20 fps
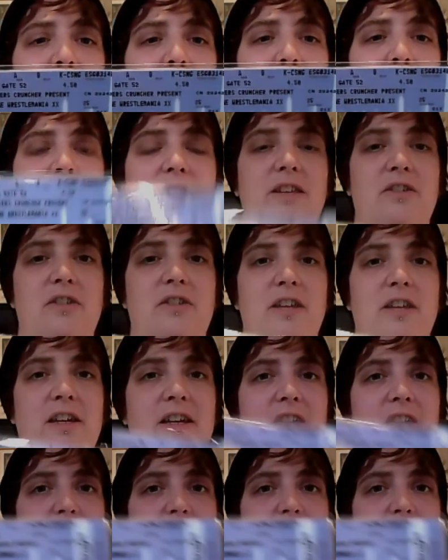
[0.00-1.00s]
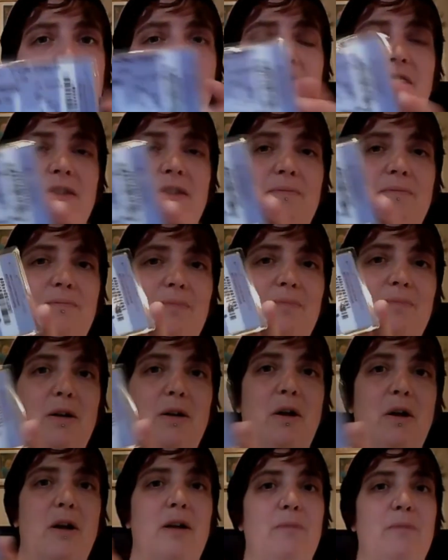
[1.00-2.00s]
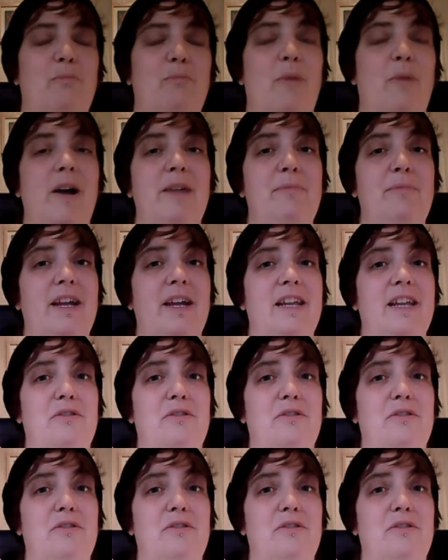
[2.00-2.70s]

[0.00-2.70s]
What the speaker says: one of these tickets, because I think way back in